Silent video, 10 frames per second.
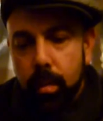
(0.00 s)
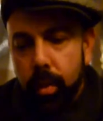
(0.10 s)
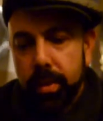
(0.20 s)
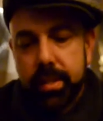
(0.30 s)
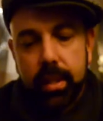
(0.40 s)

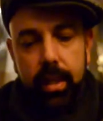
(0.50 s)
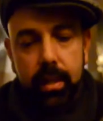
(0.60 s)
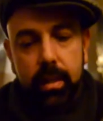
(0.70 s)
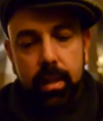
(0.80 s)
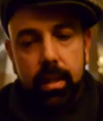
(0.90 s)
Broken
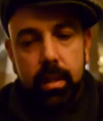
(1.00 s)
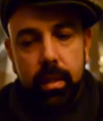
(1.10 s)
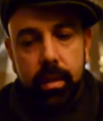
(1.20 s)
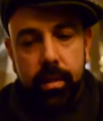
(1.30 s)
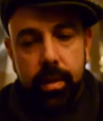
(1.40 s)
Sunlight,
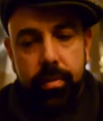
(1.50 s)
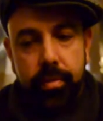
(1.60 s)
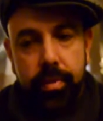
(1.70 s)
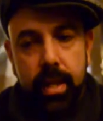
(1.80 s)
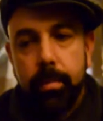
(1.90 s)
the
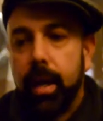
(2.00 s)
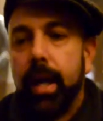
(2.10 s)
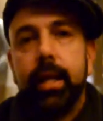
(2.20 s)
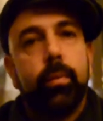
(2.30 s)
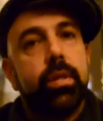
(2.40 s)
theme
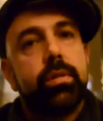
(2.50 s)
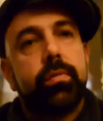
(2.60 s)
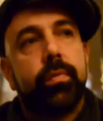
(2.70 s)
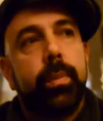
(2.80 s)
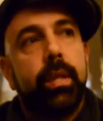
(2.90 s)
behind it
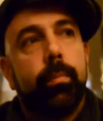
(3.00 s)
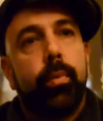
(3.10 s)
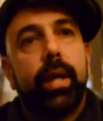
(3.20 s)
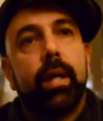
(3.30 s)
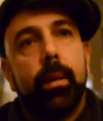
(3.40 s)
was for me to
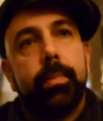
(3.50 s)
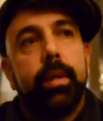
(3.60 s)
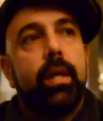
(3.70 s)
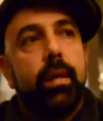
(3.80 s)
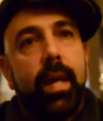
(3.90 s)
break up
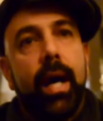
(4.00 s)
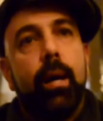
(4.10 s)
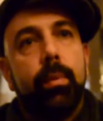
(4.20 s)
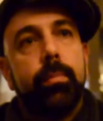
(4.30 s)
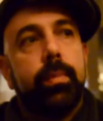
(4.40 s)
the
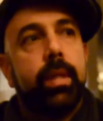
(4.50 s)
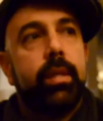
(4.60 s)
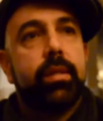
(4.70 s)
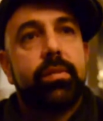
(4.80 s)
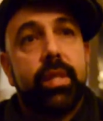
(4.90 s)
album
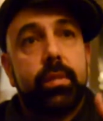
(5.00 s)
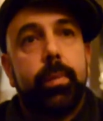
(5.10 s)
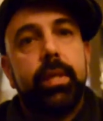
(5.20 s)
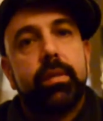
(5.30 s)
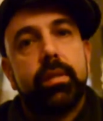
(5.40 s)
into 6
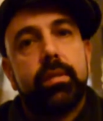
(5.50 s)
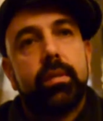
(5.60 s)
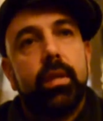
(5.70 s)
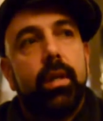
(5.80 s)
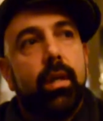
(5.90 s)
pieces.